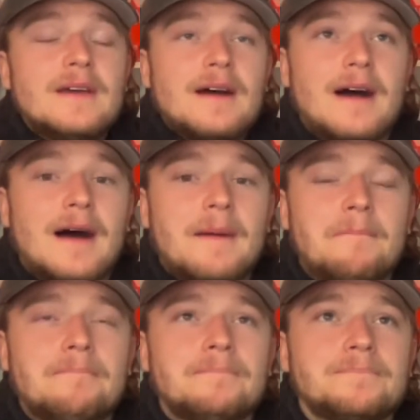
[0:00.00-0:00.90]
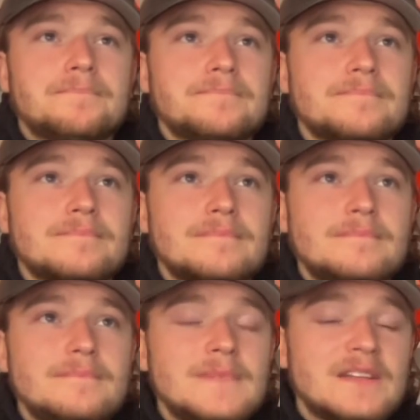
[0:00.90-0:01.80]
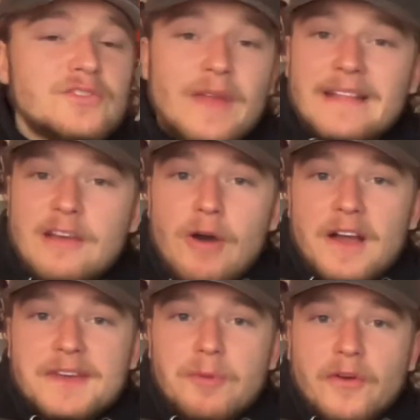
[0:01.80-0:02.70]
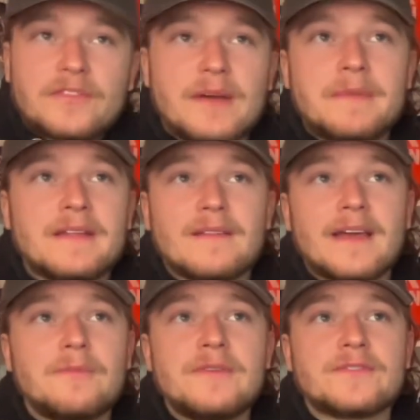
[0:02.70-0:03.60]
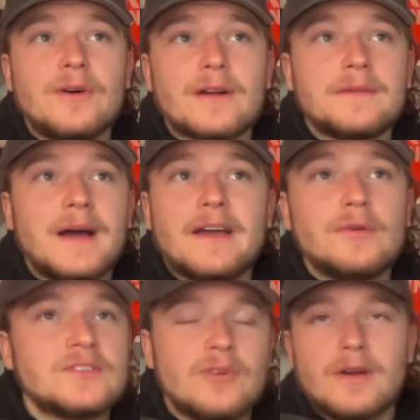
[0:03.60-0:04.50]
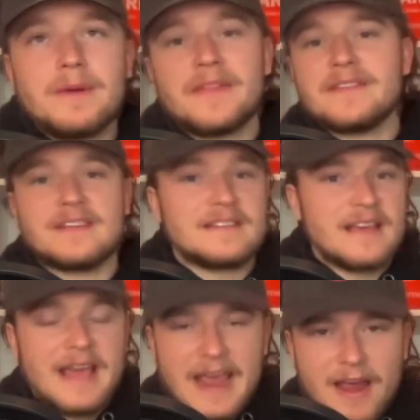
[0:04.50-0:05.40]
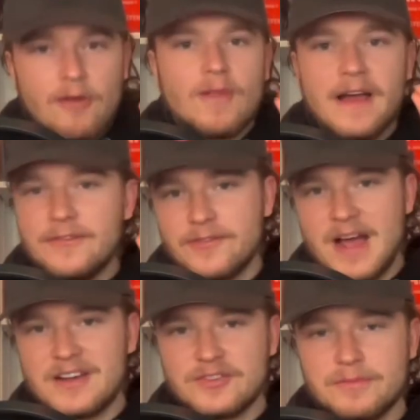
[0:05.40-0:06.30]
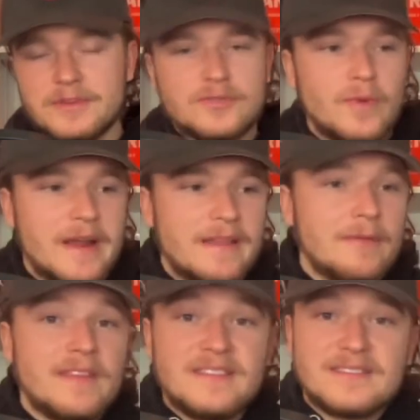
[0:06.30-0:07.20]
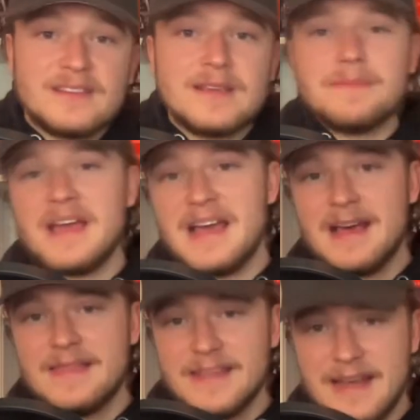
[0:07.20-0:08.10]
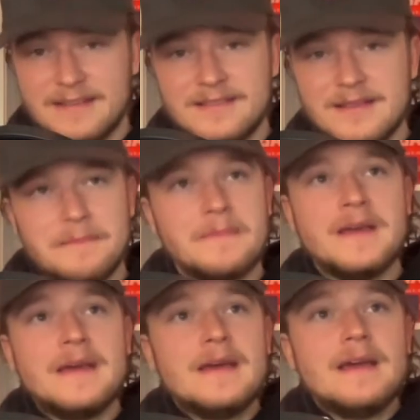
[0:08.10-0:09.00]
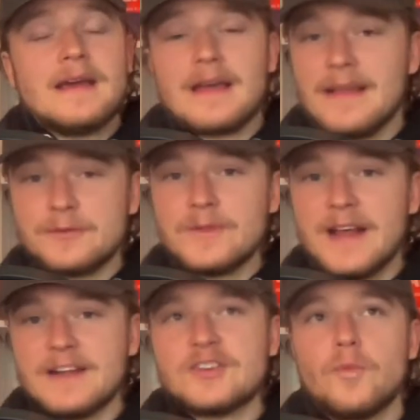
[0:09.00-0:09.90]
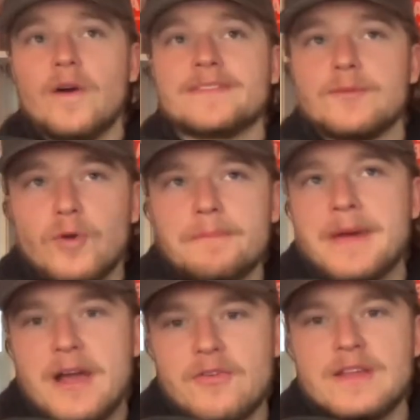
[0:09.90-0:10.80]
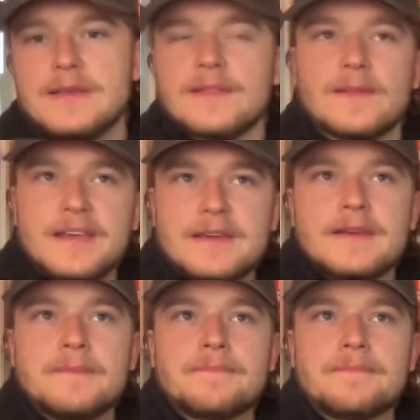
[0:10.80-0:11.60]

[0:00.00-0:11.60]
So that's how hockey works. I mean, like we've talked, I always talk about this. It's a hairline fracture between this team and the next team. And that's what the NHL wants. They want parity in the league.